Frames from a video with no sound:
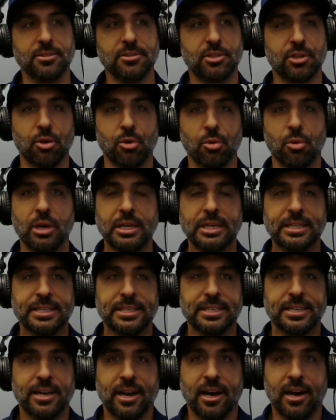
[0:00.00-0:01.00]
So
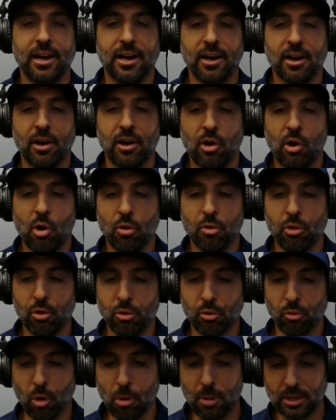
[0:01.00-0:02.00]
although the
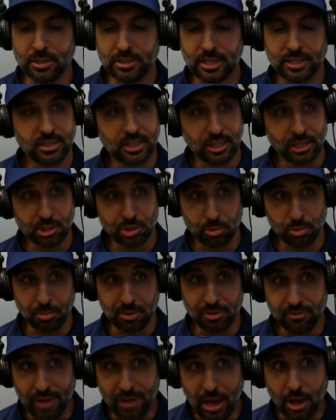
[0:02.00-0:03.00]
robot testing is extremely
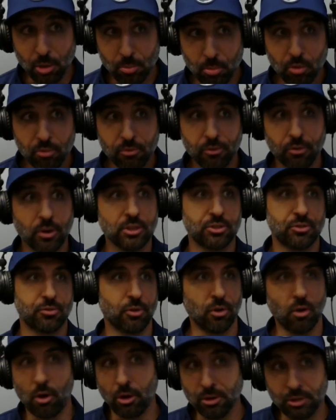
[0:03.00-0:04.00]
valuable for us
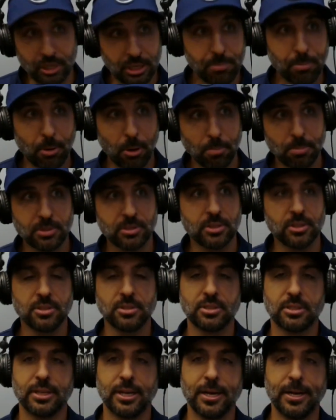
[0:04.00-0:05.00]
for R&D
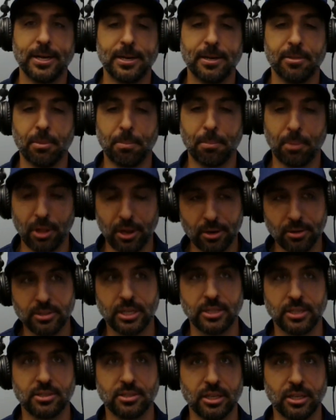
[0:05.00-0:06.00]
purposes, the player
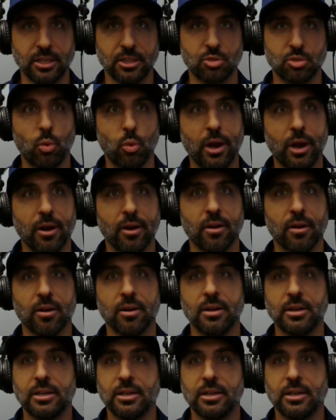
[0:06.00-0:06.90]
testing is where